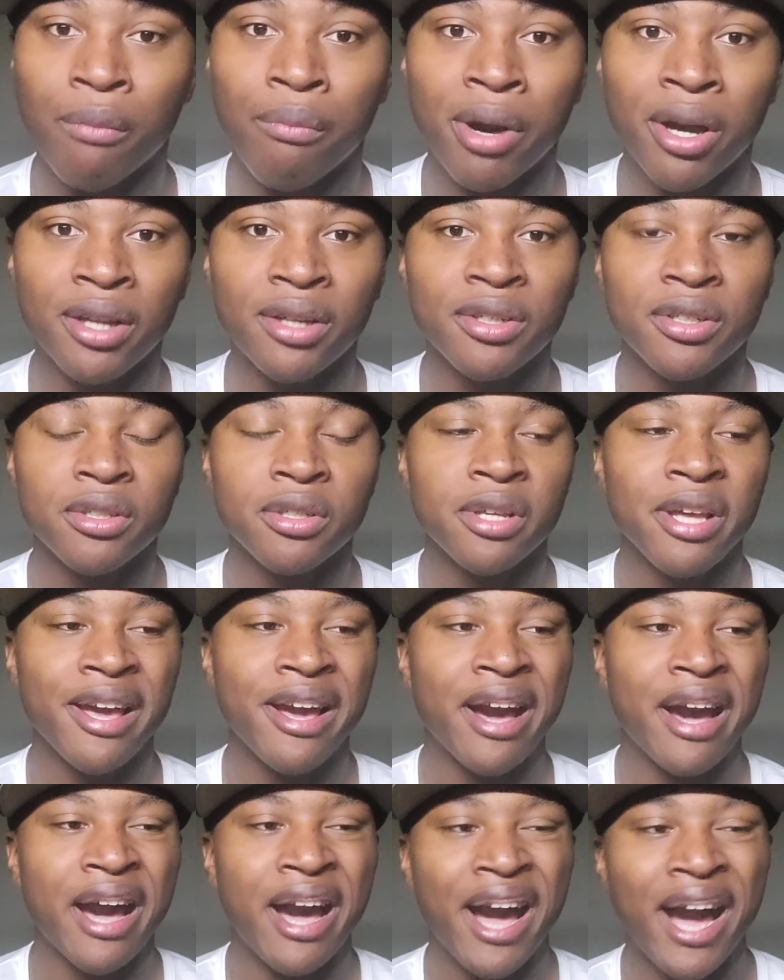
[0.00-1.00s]
But
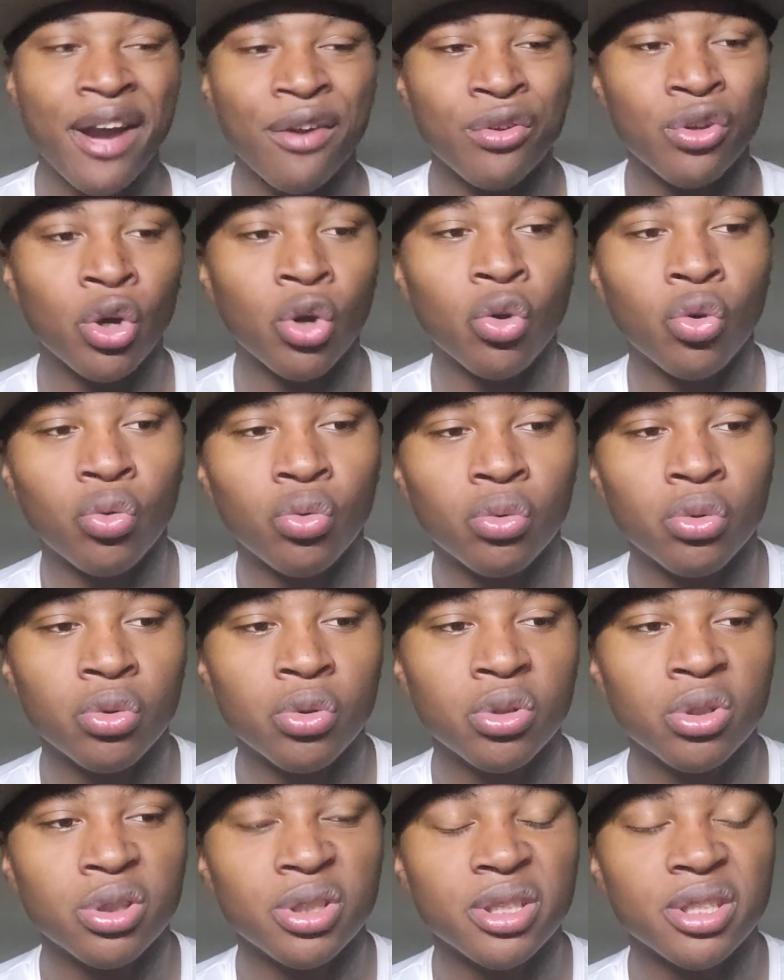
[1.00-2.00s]
how you gonna
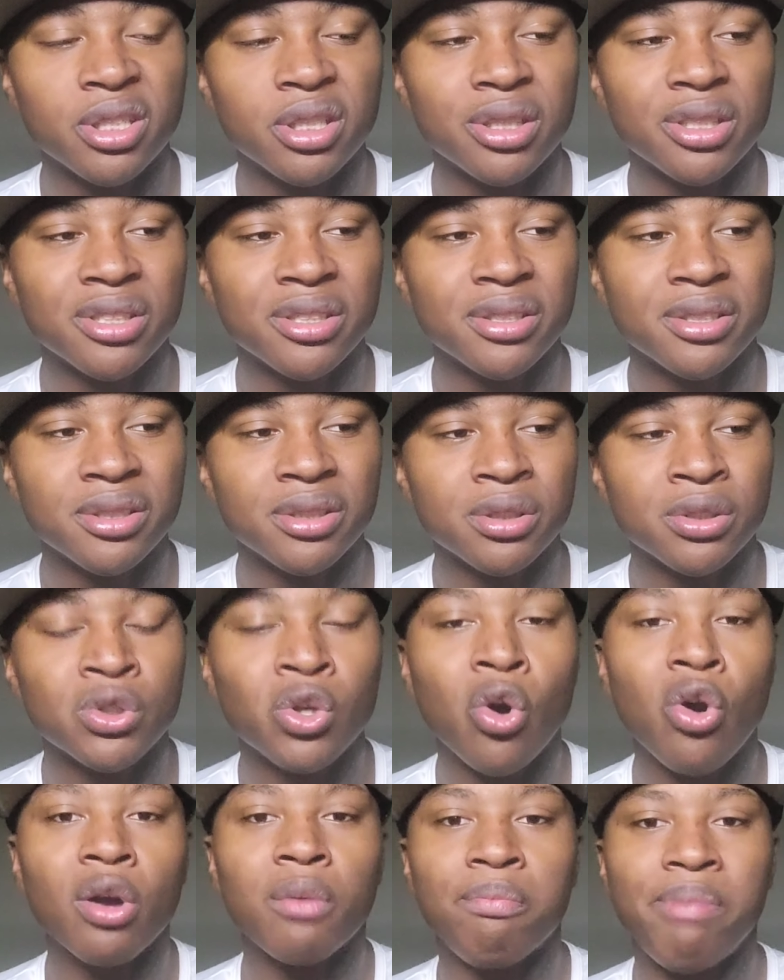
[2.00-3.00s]

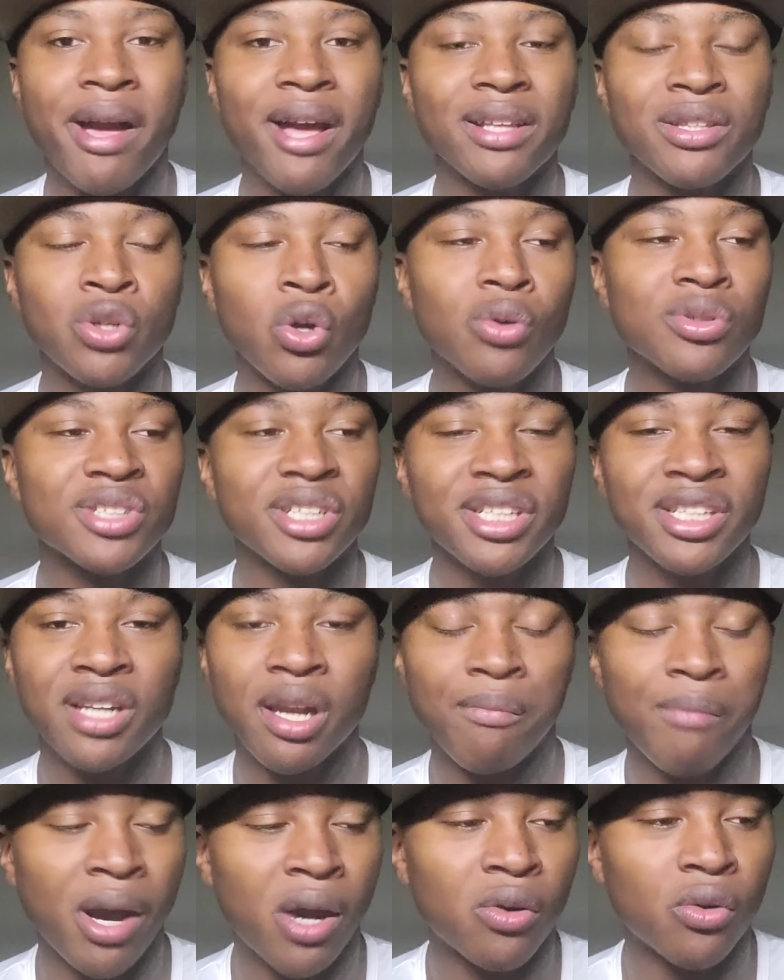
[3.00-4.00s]
talk back, talk it
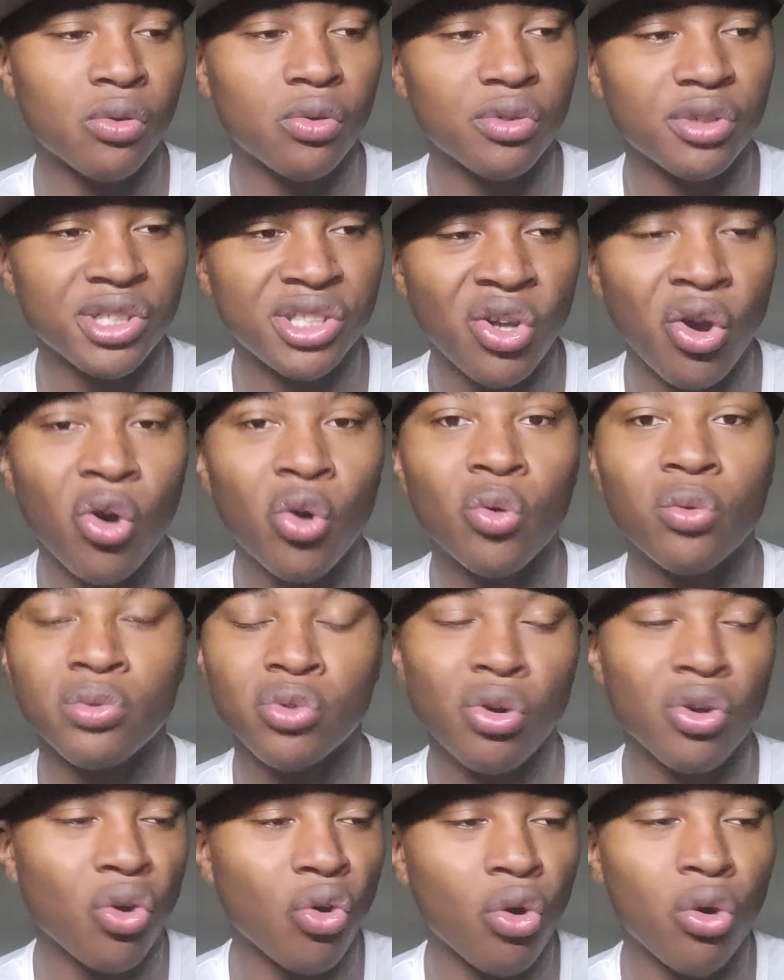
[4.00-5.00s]
about your own
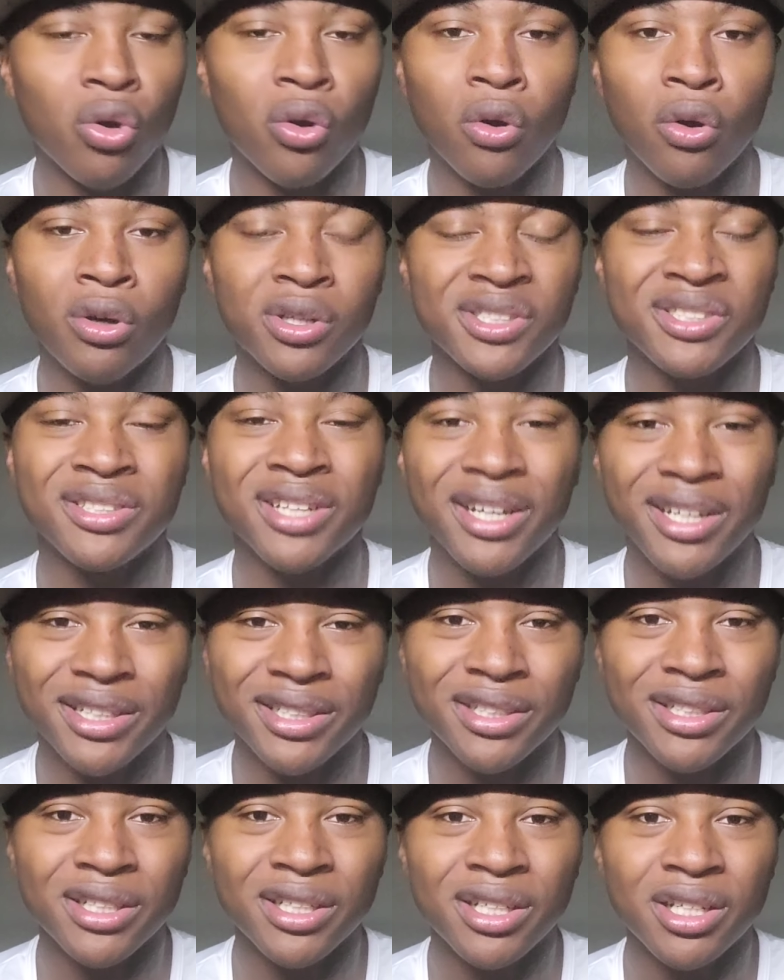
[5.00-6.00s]
daughter or, or son,